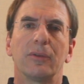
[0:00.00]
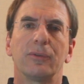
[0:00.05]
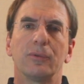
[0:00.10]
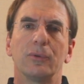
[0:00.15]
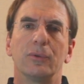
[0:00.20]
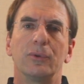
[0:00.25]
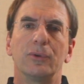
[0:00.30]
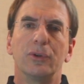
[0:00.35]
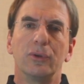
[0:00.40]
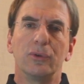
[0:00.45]

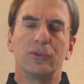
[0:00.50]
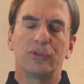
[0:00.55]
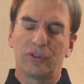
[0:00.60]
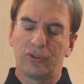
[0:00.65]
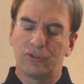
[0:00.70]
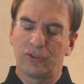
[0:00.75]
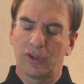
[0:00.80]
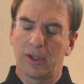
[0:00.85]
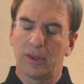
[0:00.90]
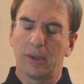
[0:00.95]
through
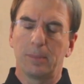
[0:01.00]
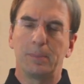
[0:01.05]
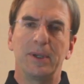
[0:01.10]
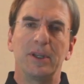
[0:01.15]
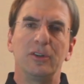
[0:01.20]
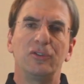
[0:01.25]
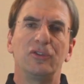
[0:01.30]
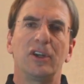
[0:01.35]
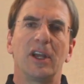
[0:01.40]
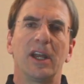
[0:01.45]
usage on the
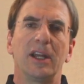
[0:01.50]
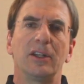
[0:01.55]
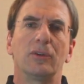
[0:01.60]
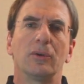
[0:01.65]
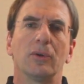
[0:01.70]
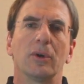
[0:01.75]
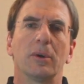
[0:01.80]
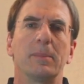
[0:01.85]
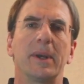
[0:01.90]
PGA Tour,